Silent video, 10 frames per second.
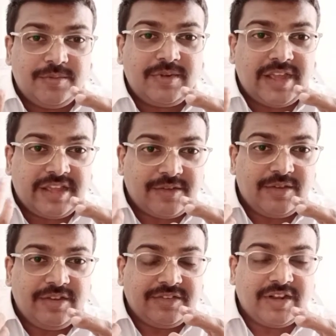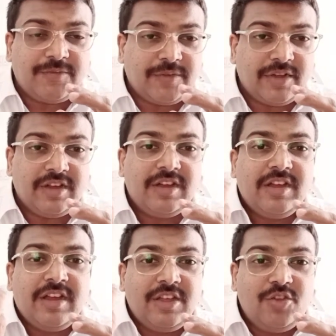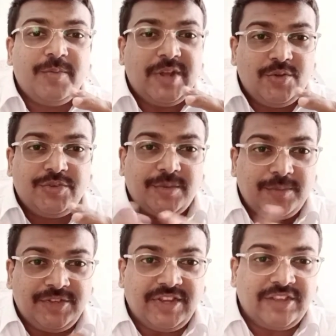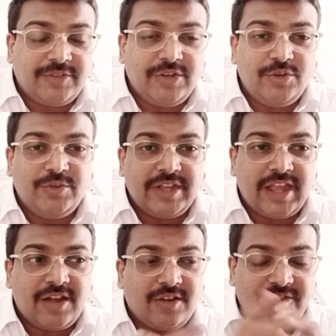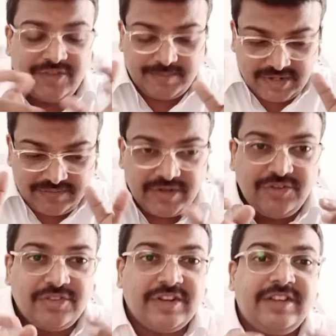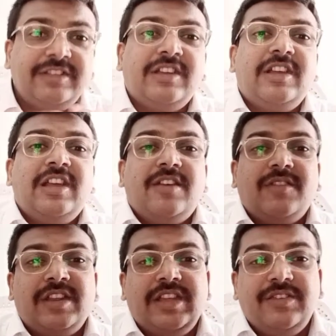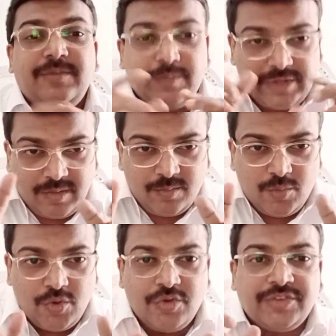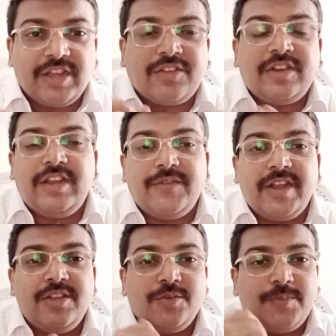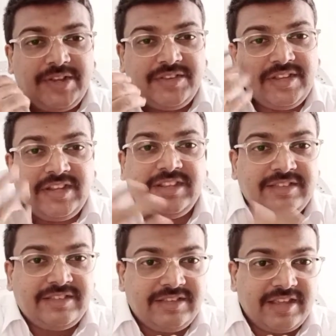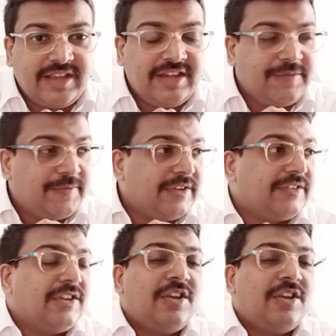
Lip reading: Like instead of you may do some mistakes when you do the calculation, but insurance will give the most accurate value. But still this differs.